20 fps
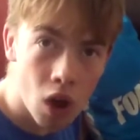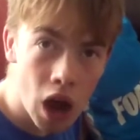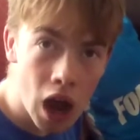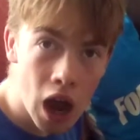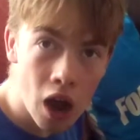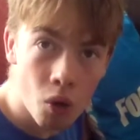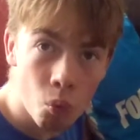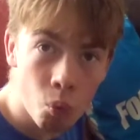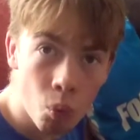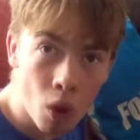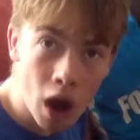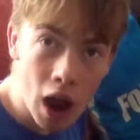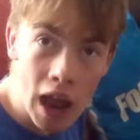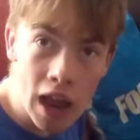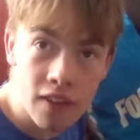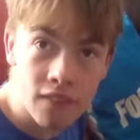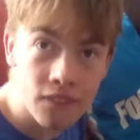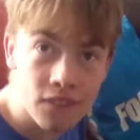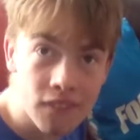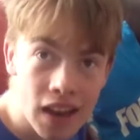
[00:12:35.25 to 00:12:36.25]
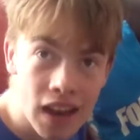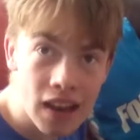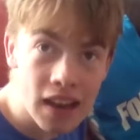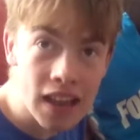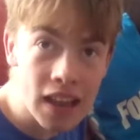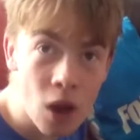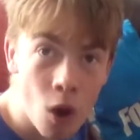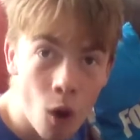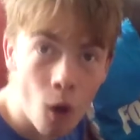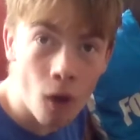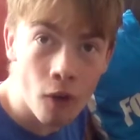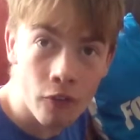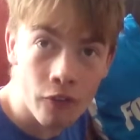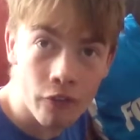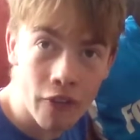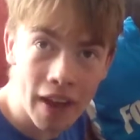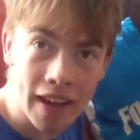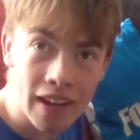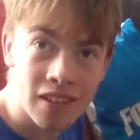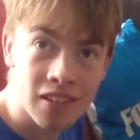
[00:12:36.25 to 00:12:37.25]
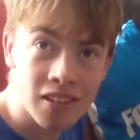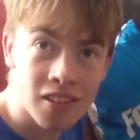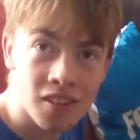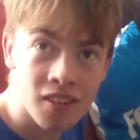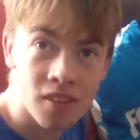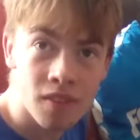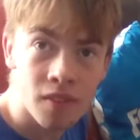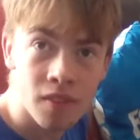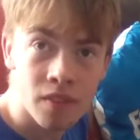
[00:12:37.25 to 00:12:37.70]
arrived in uh, the office